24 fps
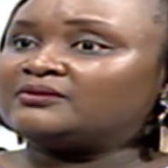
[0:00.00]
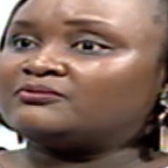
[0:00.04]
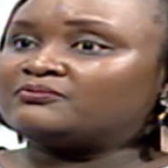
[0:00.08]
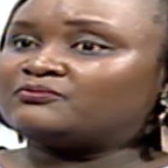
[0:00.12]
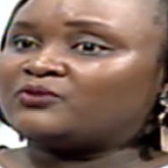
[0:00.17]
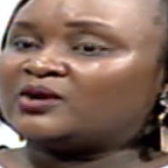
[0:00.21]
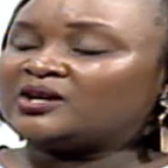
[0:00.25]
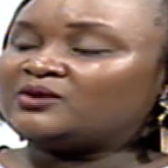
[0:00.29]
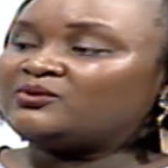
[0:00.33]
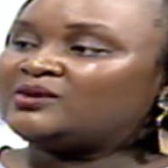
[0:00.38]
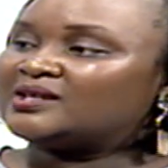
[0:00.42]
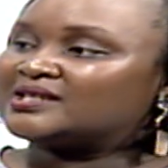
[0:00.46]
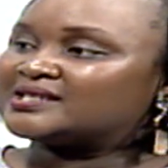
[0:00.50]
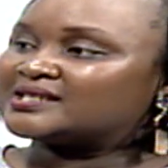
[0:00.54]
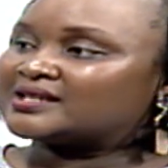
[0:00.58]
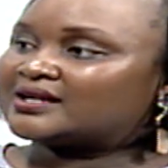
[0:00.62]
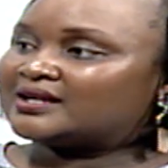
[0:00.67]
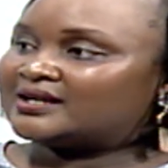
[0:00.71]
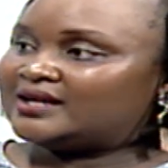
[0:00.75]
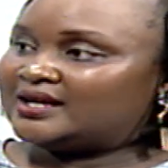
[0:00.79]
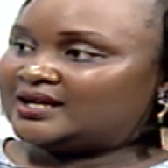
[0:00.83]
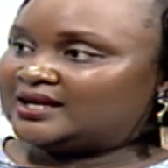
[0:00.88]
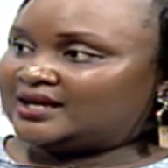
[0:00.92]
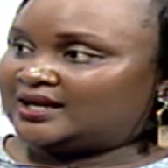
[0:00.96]
when we are
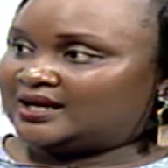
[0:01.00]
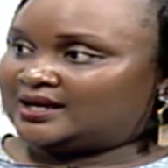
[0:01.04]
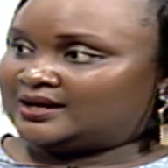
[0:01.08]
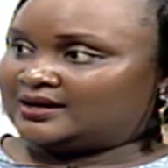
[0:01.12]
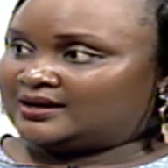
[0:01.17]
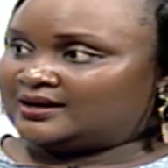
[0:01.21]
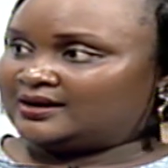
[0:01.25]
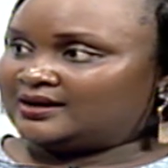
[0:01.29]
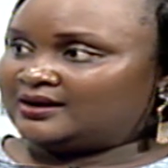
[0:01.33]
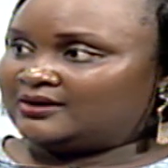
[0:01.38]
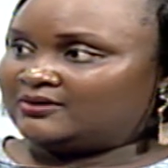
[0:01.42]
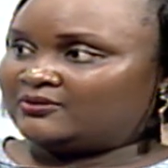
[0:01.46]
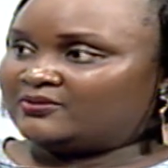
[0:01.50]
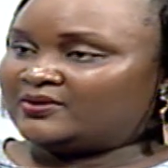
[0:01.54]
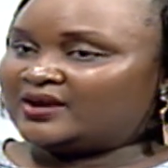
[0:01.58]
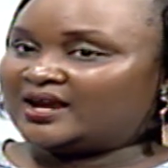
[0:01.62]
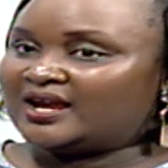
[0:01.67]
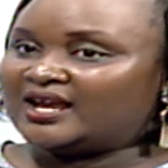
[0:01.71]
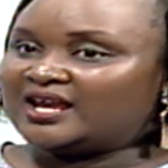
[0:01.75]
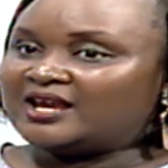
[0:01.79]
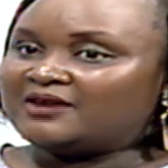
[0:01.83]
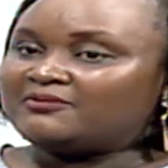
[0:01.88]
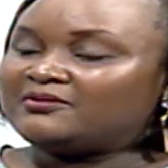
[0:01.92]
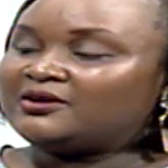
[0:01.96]
screening, we
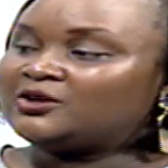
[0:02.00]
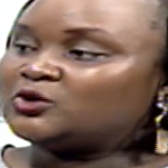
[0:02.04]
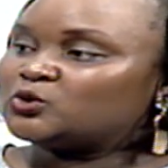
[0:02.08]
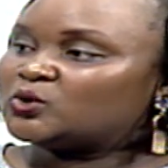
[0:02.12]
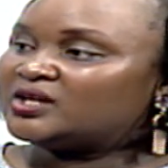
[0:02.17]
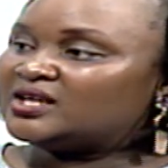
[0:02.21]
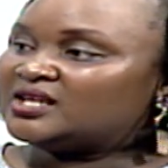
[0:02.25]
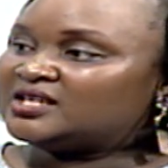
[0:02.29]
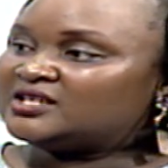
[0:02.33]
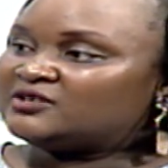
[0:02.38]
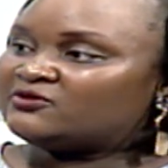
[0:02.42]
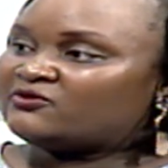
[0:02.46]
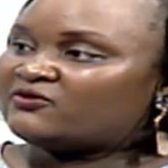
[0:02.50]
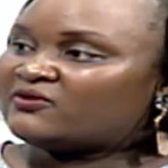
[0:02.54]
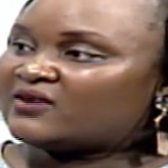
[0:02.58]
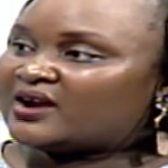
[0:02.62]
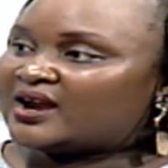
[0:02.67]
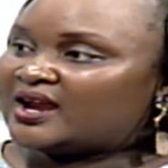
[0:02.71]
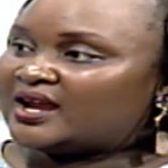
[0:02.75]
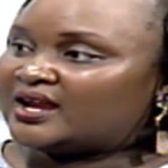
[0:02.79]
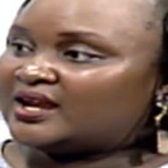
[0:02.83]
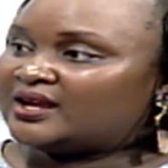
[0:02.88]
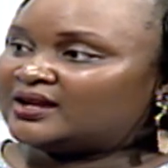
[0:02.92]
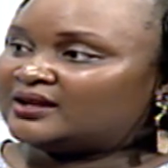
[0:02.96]
are aiming to
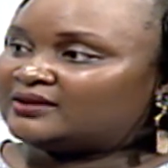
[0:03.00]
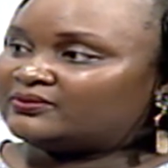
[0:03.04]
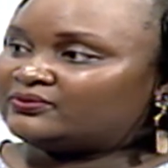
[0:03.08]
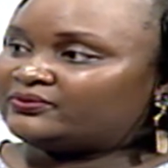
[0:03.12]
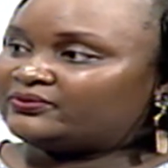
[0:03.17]
identify